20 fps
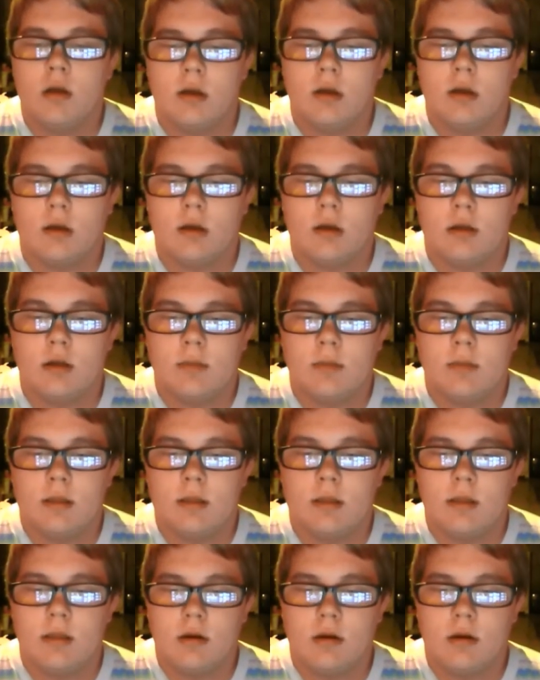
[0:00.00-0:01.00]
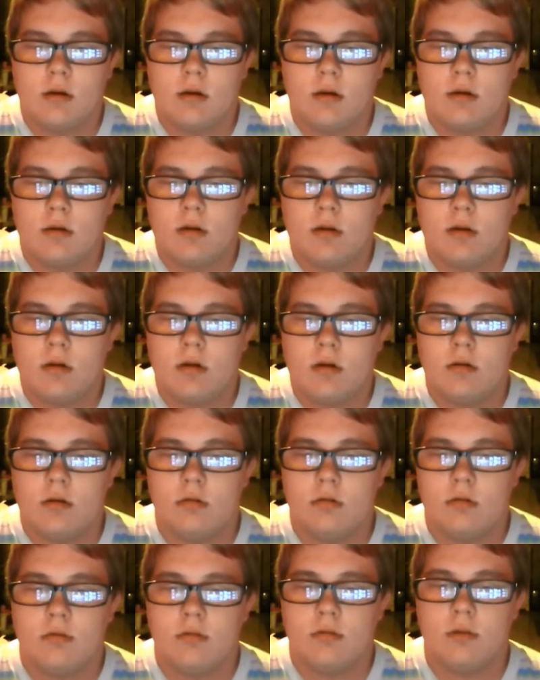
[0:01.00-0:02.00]
And there
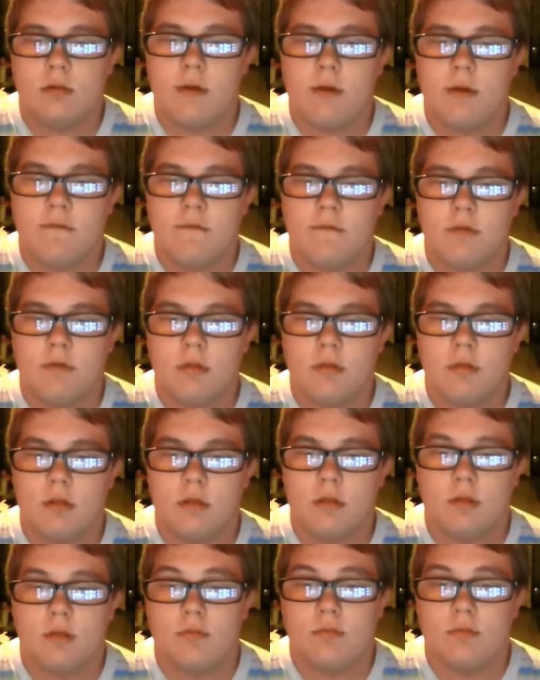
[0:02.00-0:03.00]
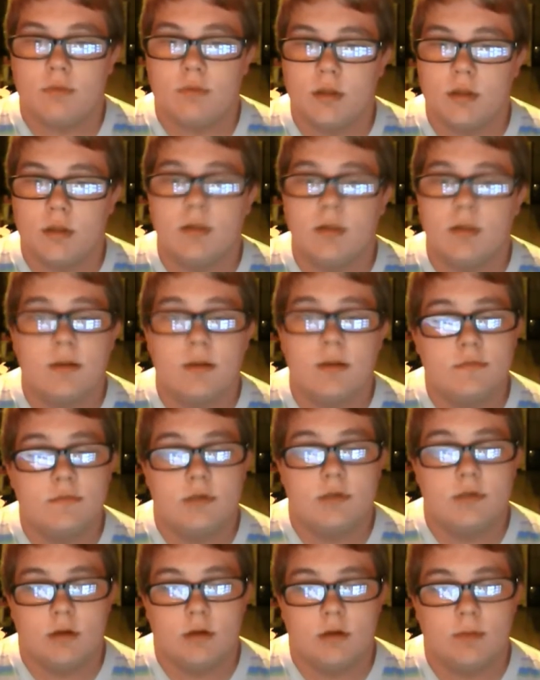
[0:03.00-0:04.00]
are a few things I would really love to
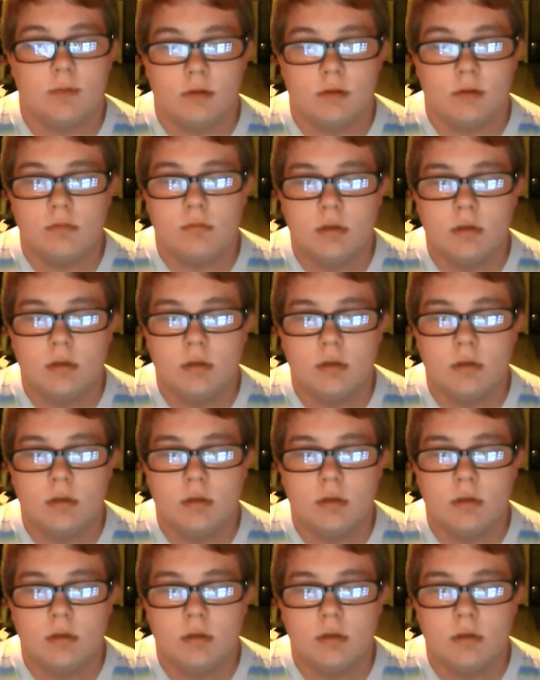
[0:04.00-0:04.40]
talk about.